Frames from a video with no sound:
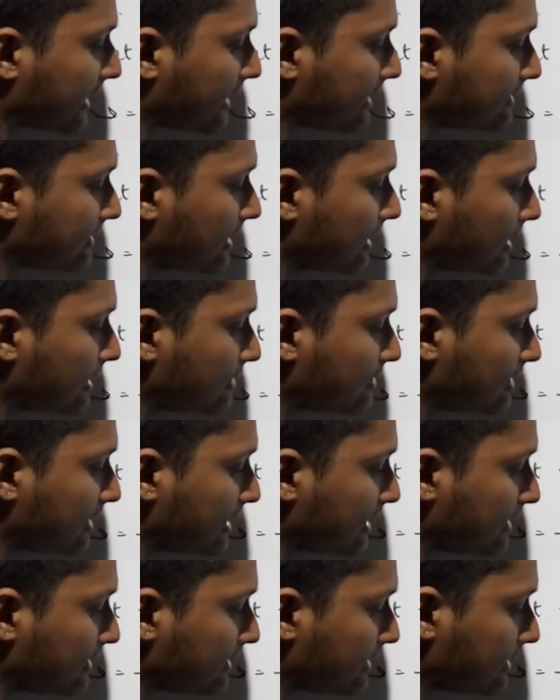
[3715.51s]
tan
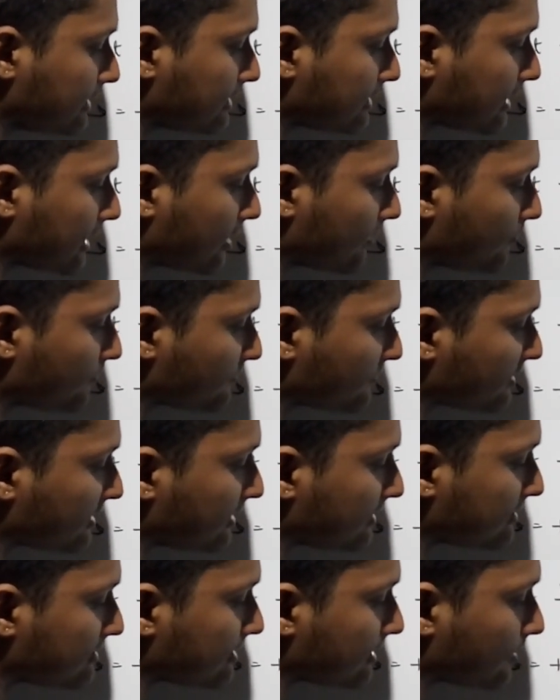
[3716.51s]
3 theta,
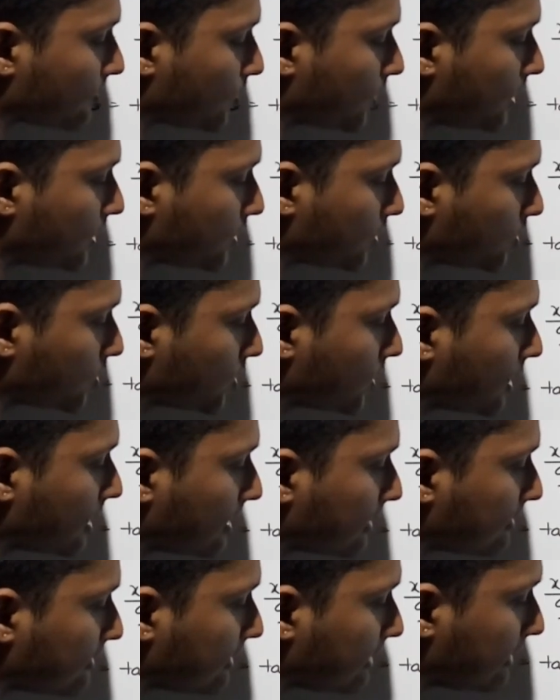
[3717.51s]
that is equal
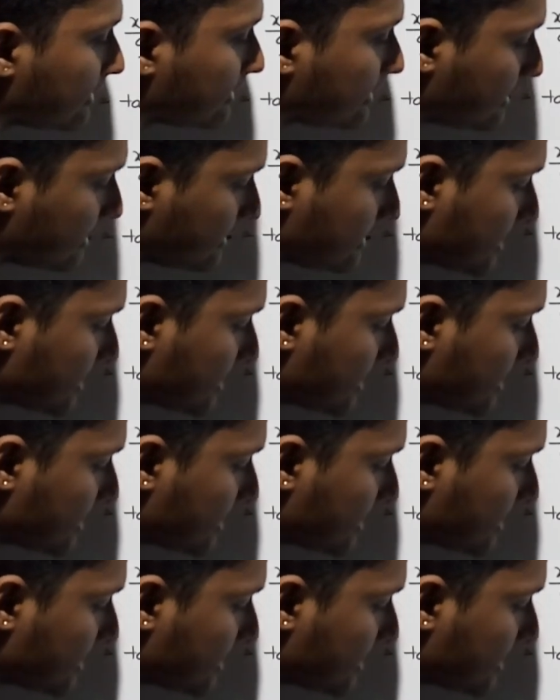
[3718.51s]
to 3